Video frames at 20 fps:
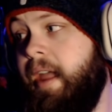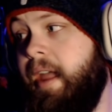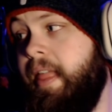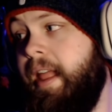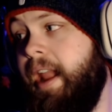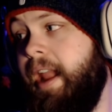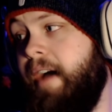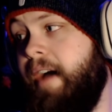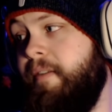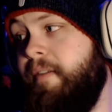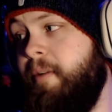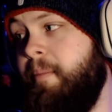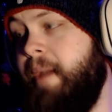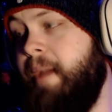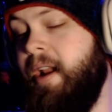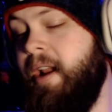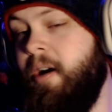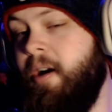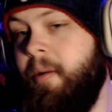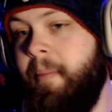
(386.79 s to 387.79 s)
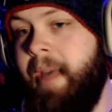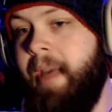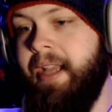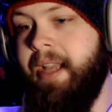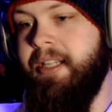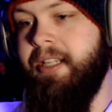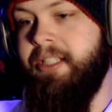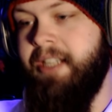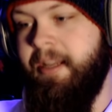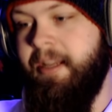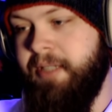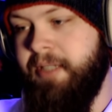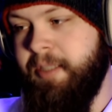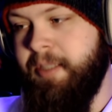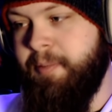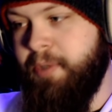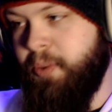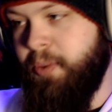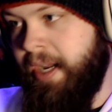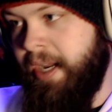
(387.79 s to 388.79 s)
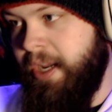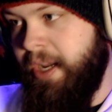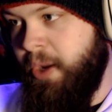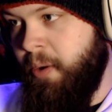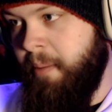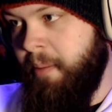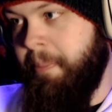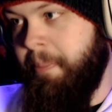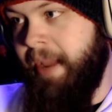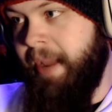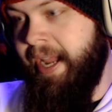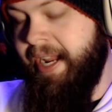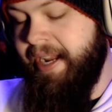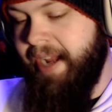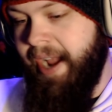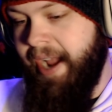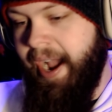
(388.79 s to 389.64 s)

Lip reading: Yeah, that Alpha Beta Omega shit was just between you and Pete.